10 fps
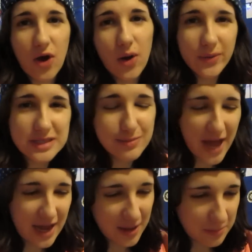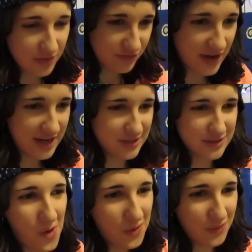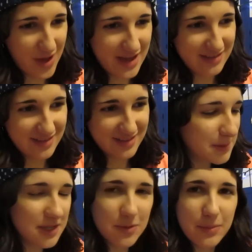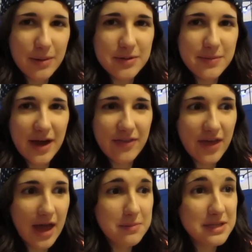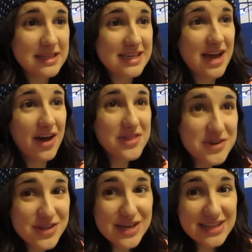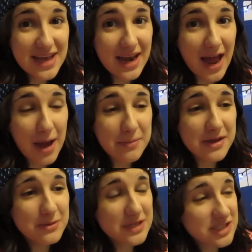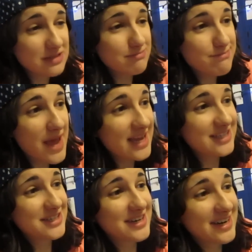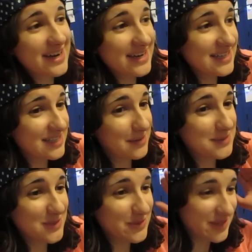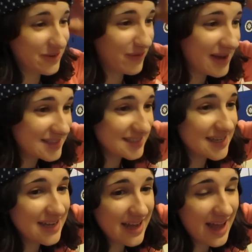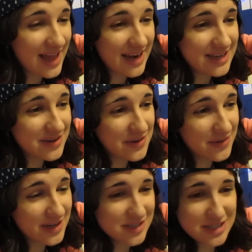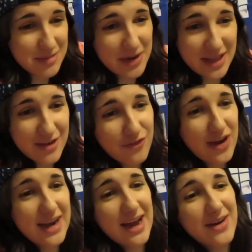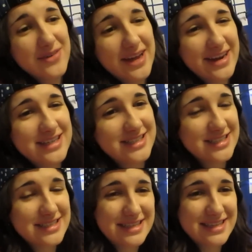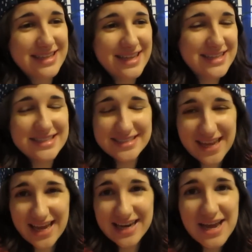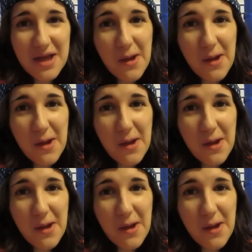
Always back up your files, always. I'm a little bummed about that, but the other thing that happened, which is major, and it's absolutely crazy, and I don't understand my life right now, and it's just, it's insane.